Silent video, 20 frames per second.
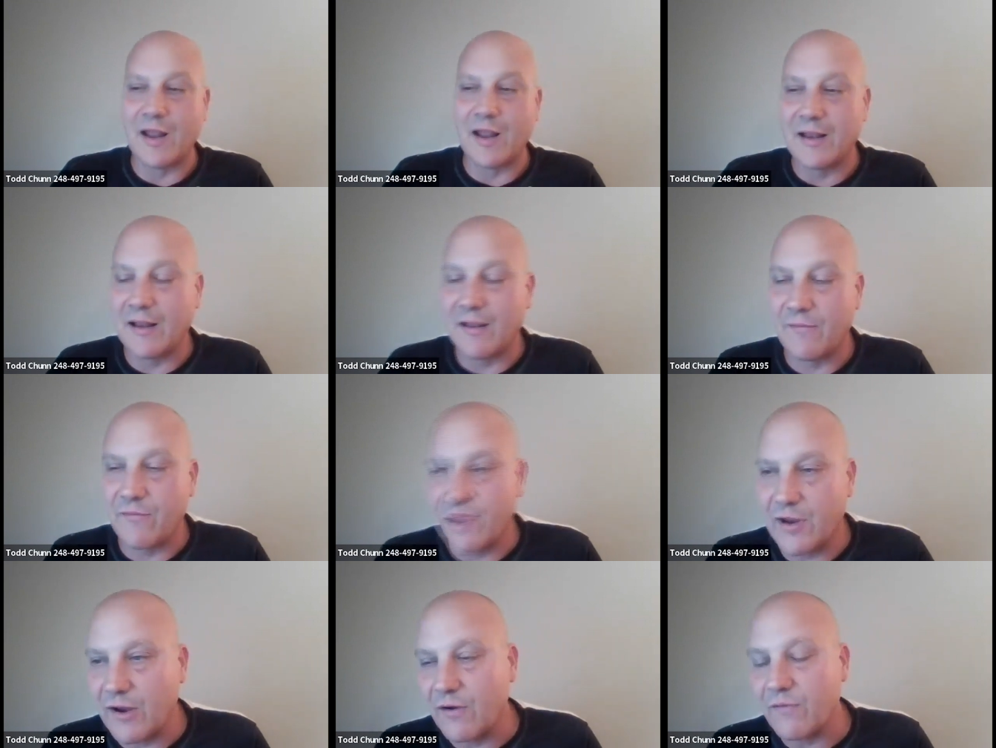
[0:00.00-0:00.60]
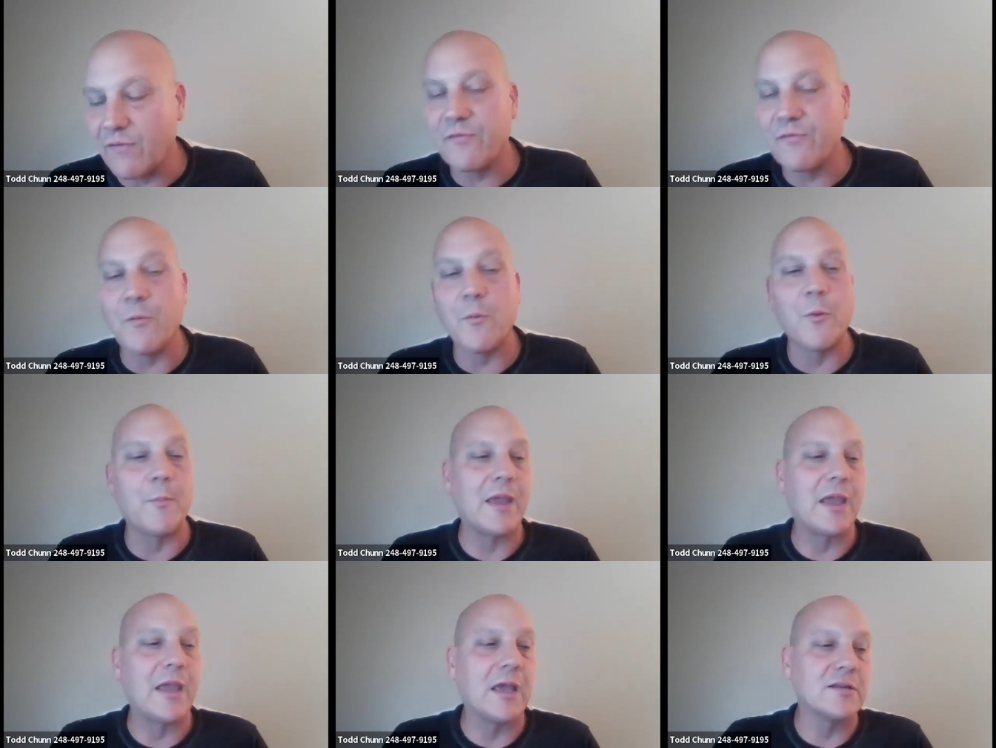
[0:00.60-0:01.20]
And I never hear from
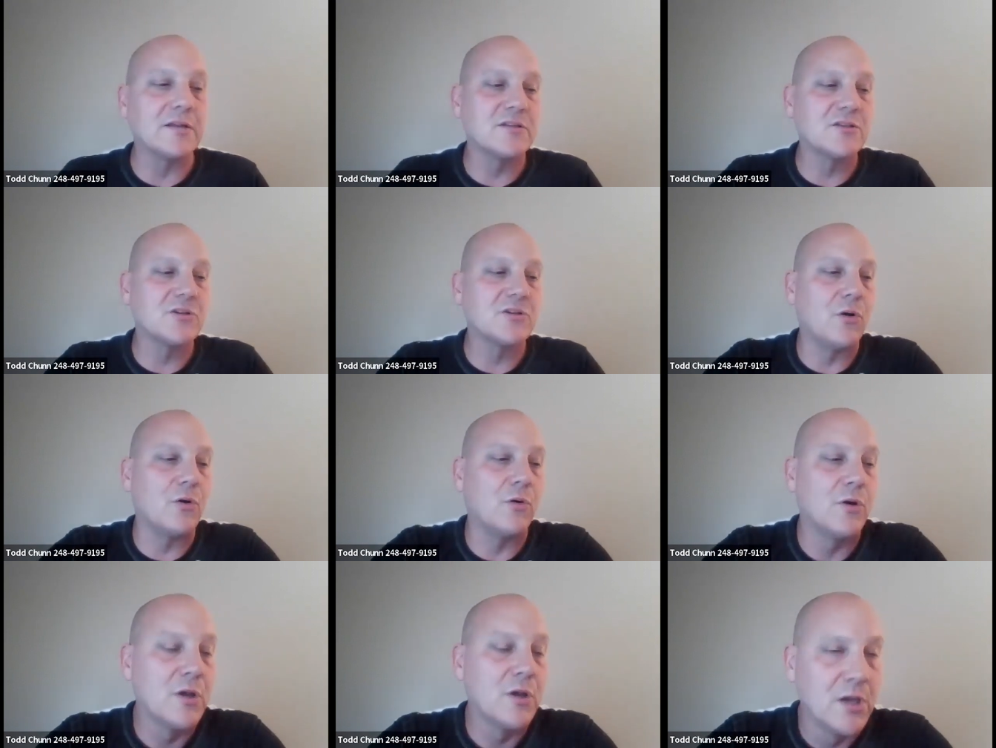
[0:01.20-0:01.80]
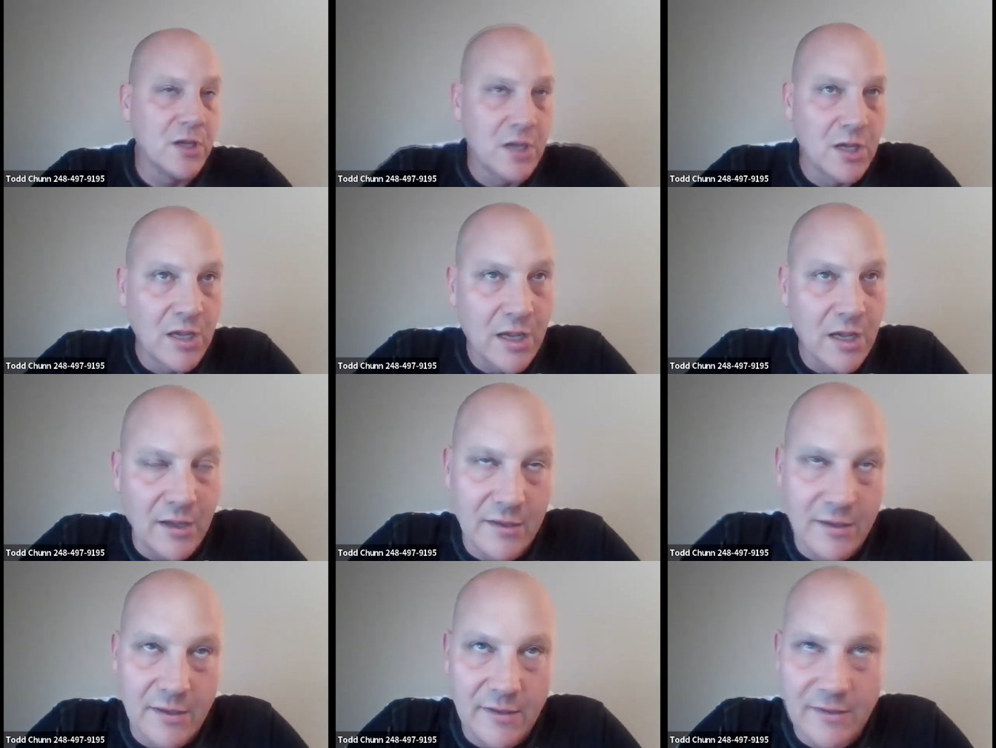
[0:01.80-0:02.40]
them again. So,
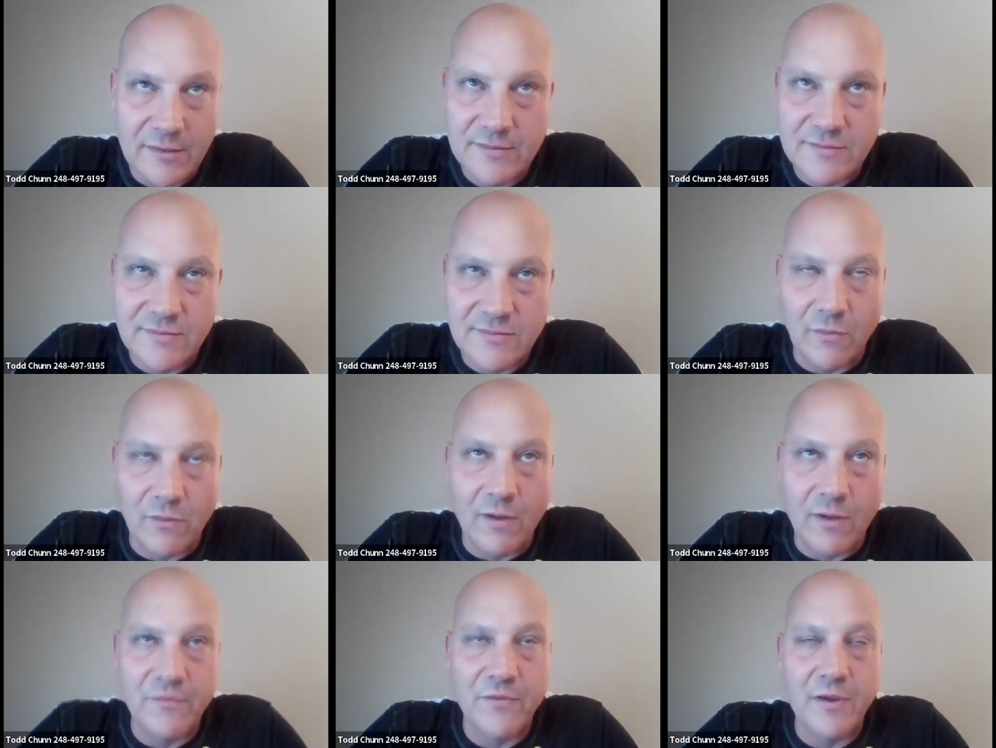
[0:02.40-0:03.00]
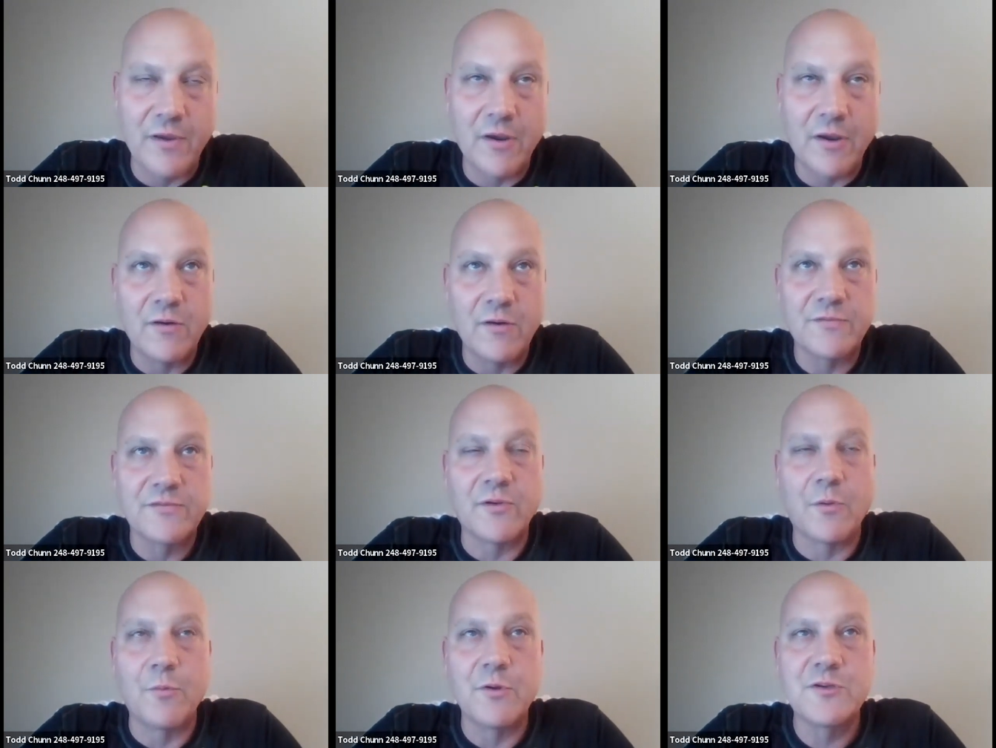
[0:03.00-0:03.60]
uh, so I figure
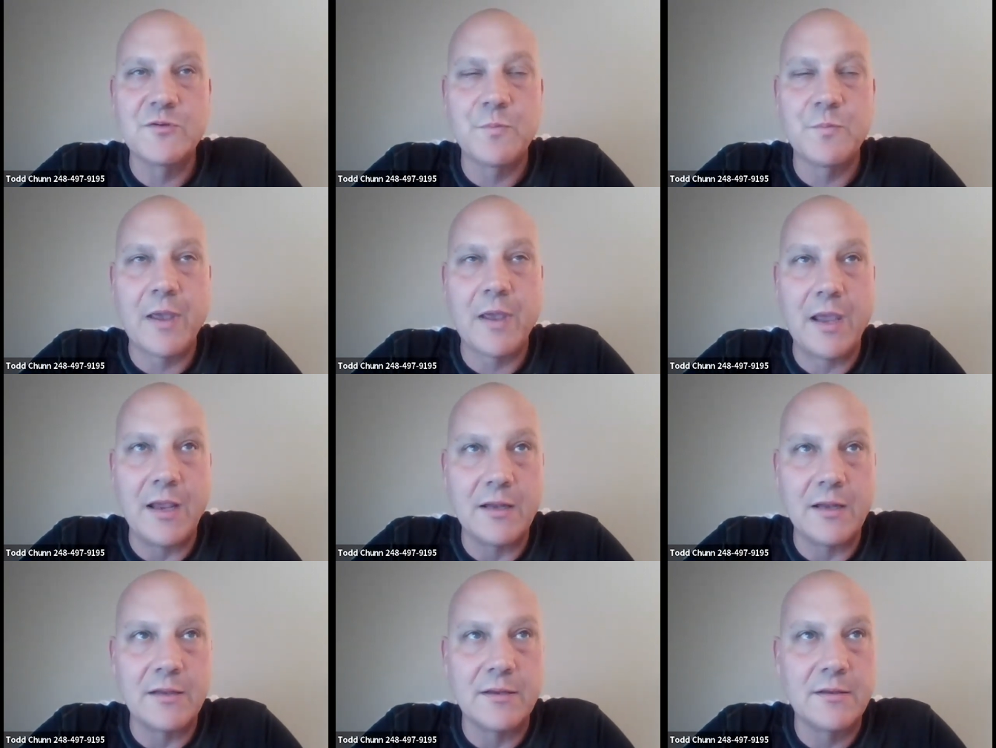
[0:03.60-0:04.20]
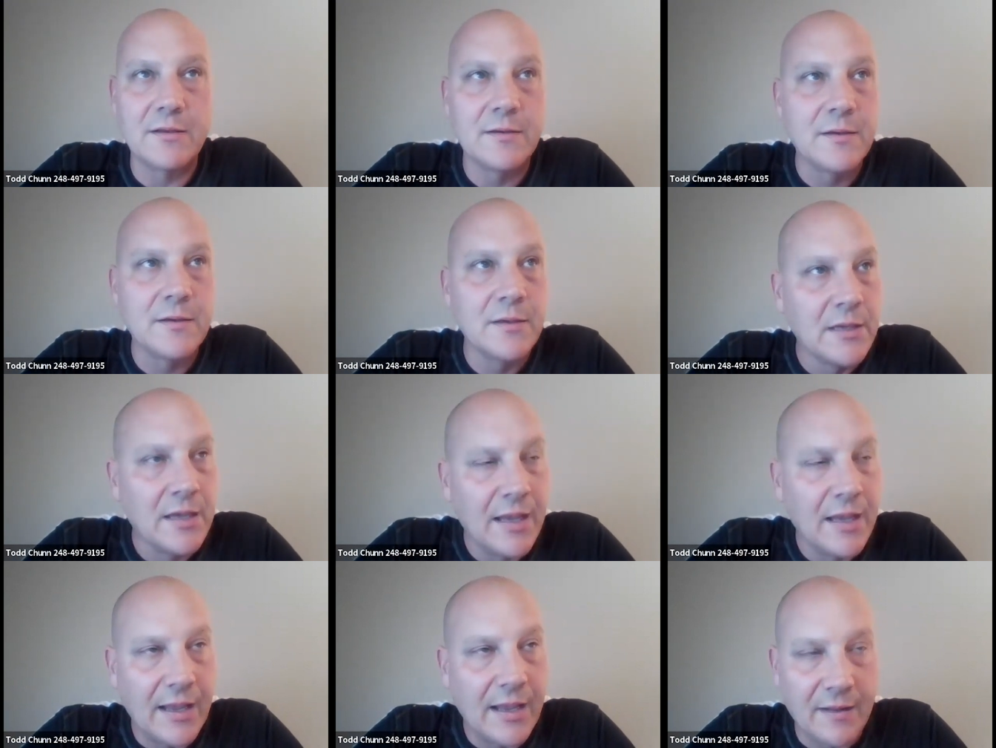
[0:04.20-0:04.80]
if someone's paying,
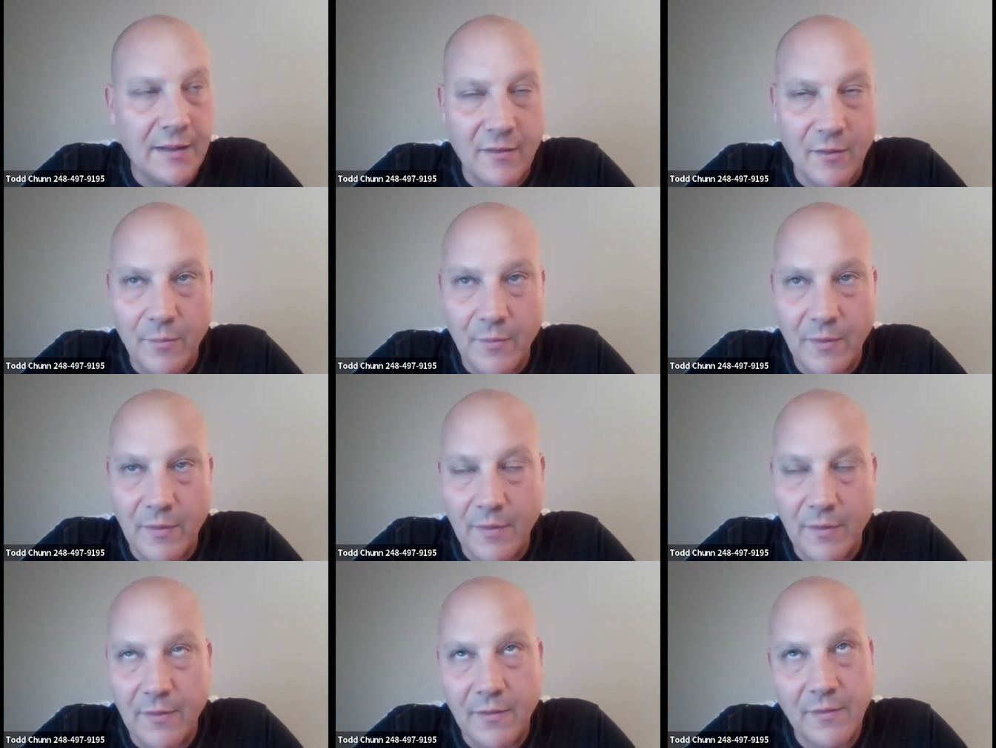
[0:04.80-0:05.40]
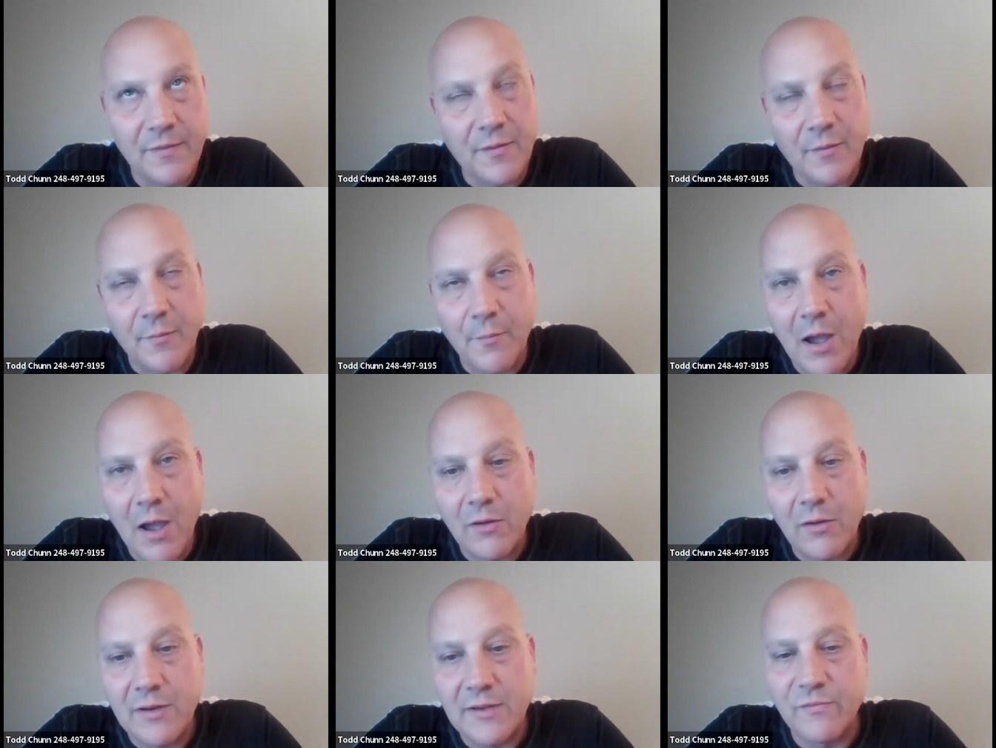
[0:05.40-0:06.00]
and the, uh, the
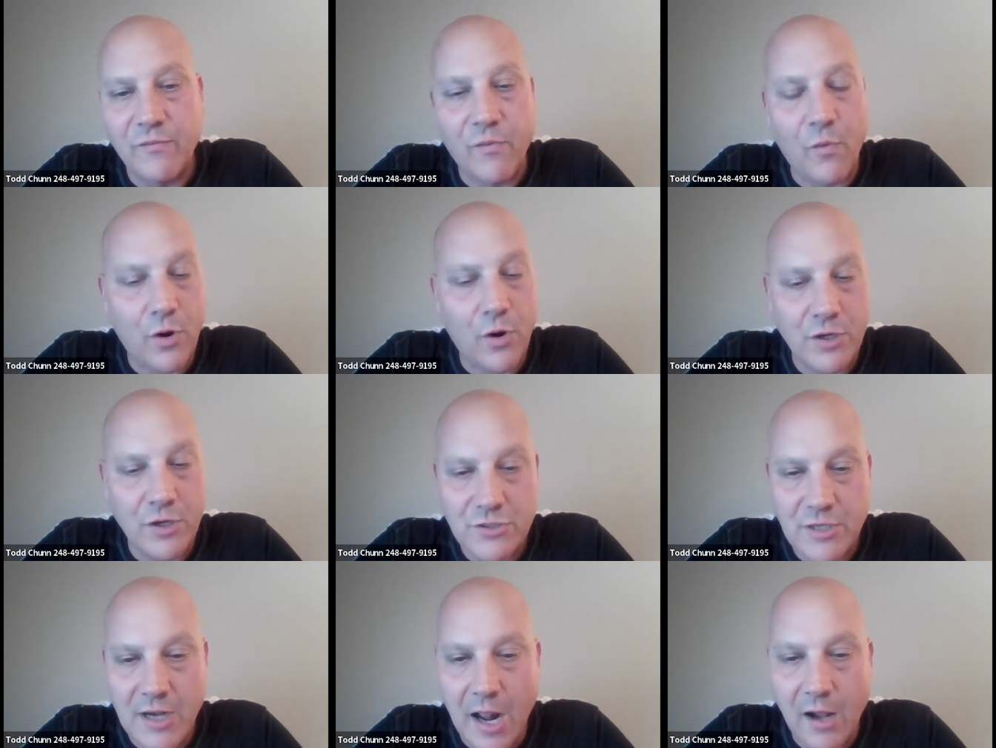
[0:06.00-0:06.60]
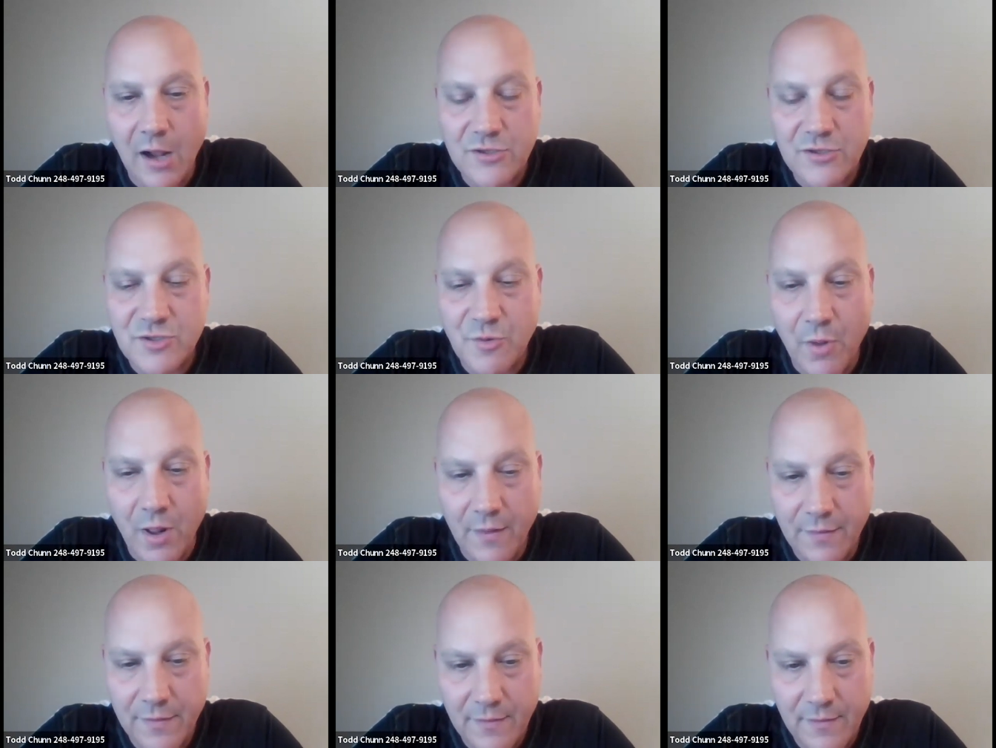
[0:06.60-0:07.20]
amount is four hundred dollars a
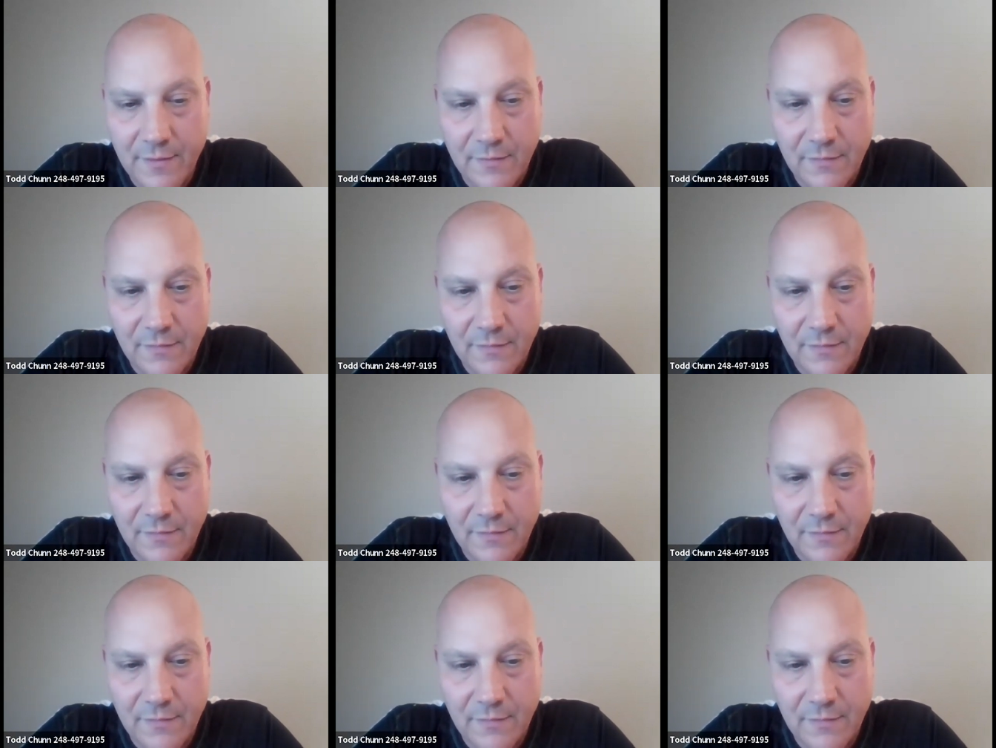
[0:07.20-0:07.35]
month.